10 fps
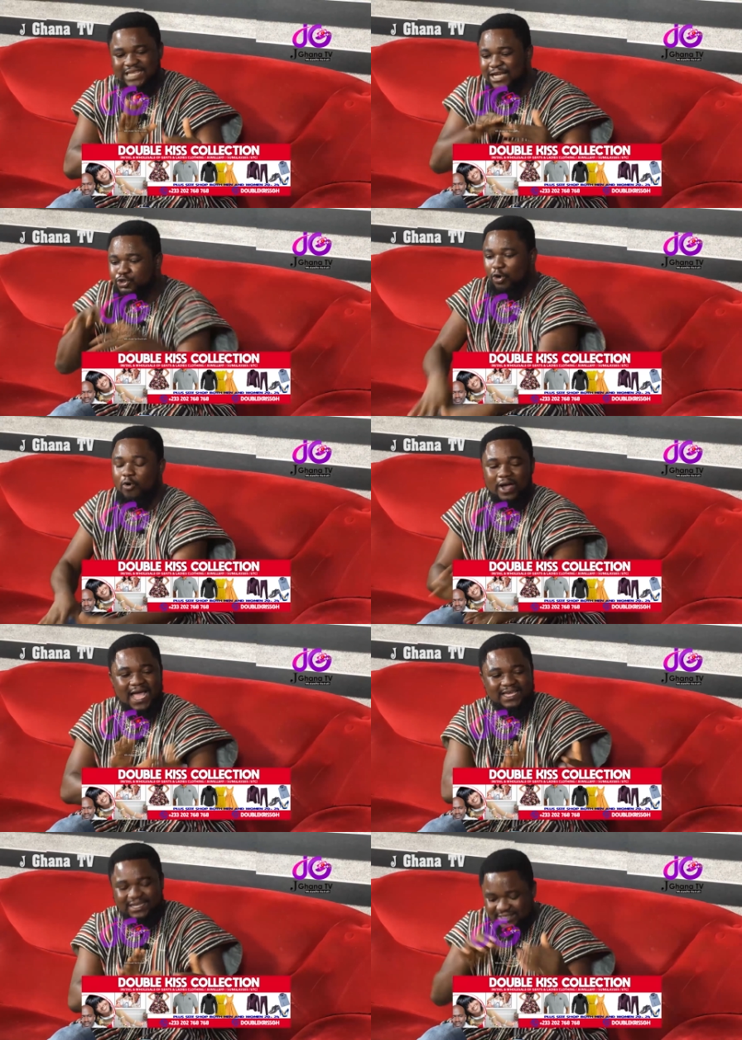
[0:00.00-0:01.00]
I saw
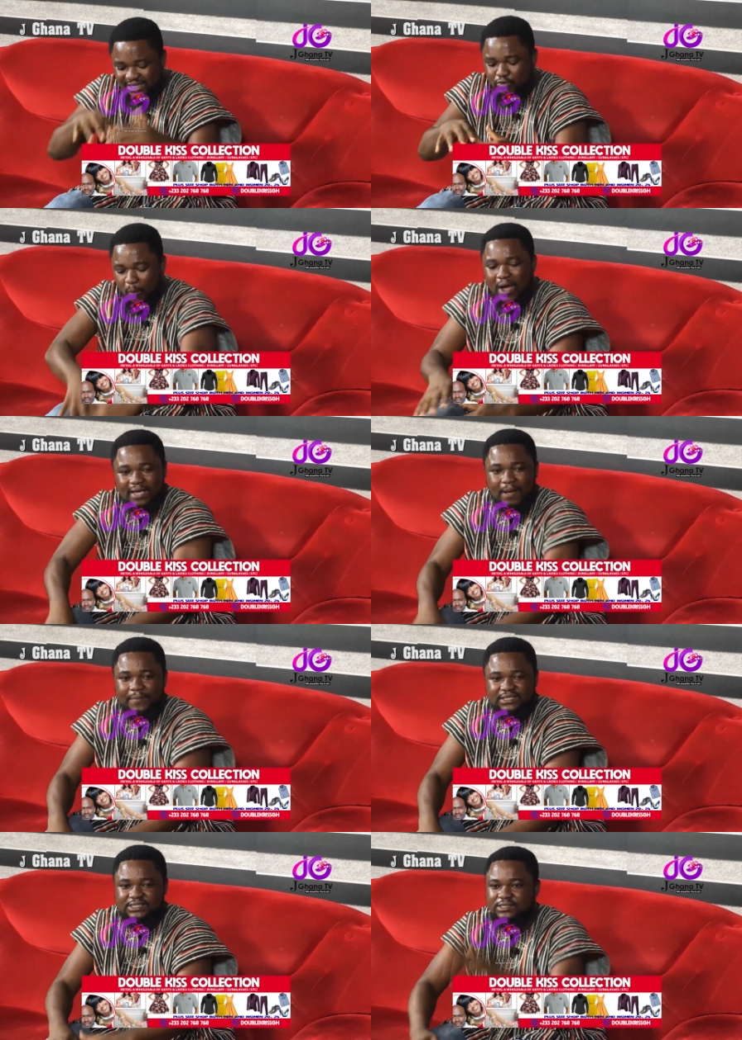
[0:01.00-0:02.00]
where ye come on,
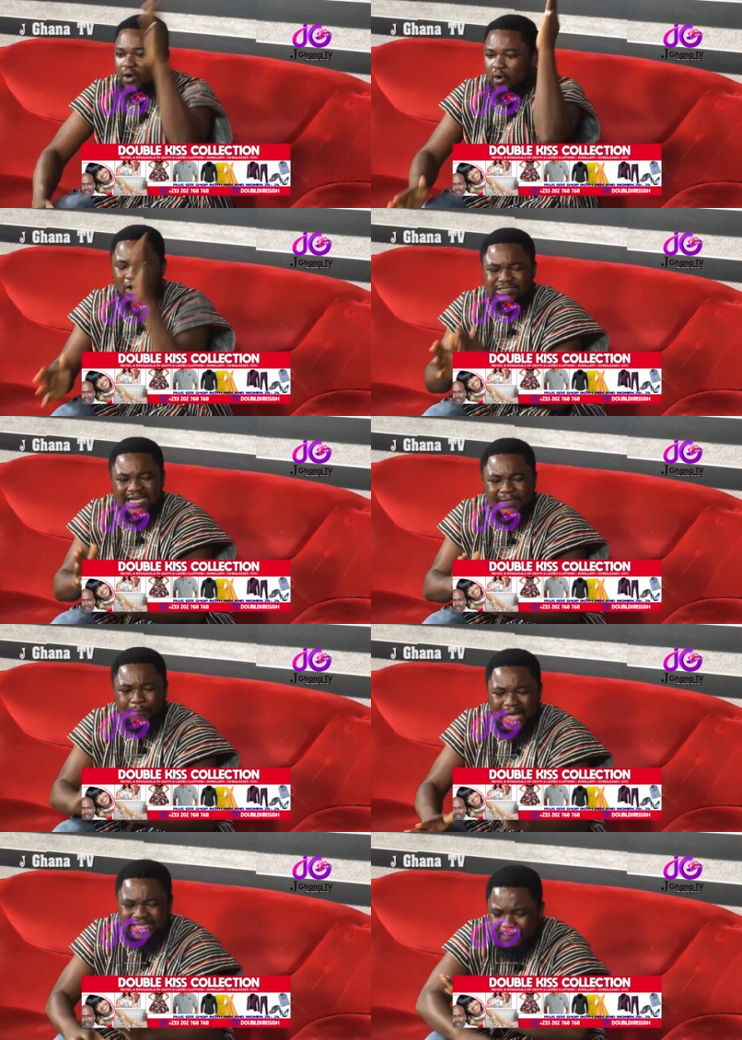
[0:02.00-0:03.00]
Babadi, on any
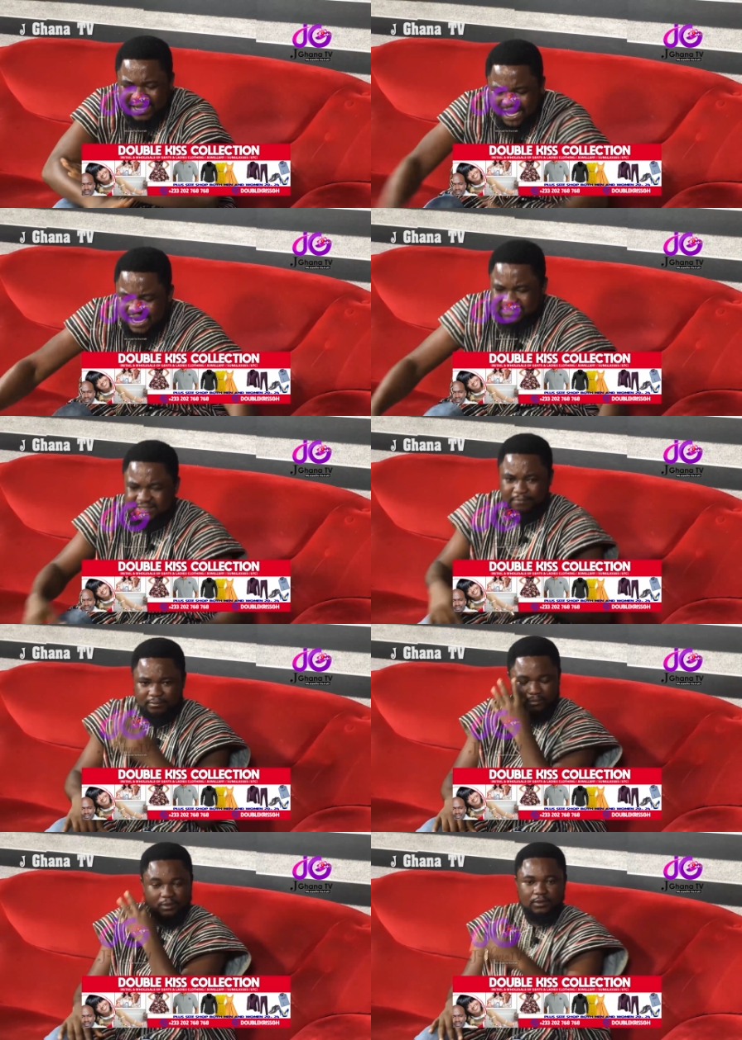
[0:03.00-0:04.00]
pie, but I was your
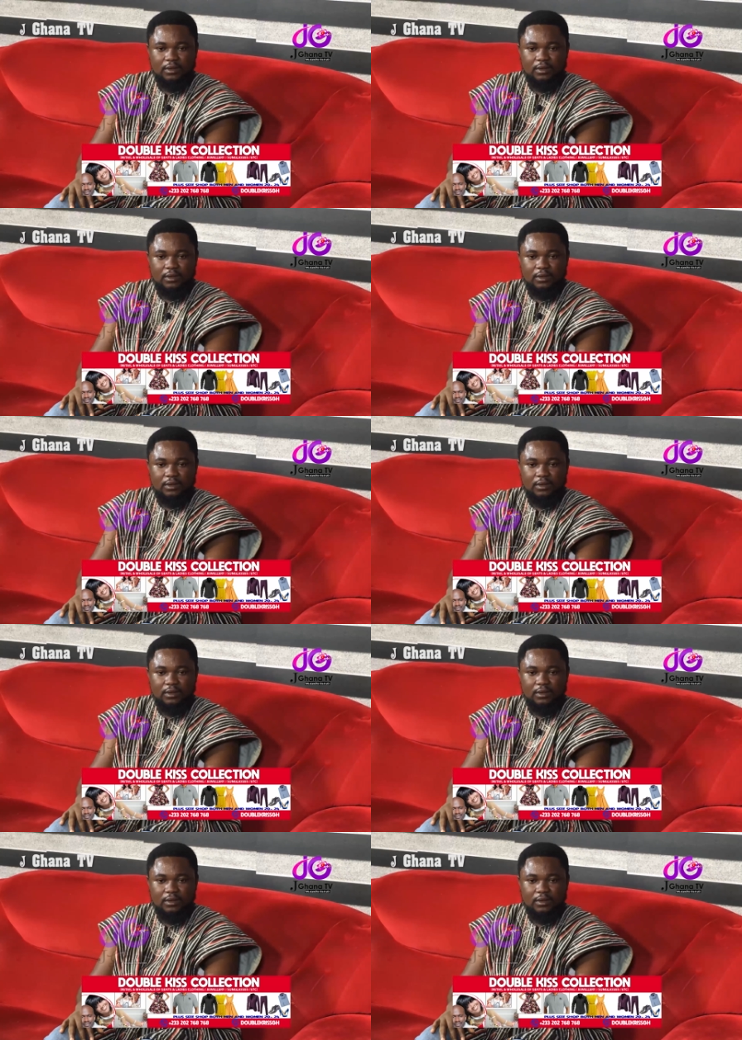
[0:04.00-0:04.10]
bonny dear.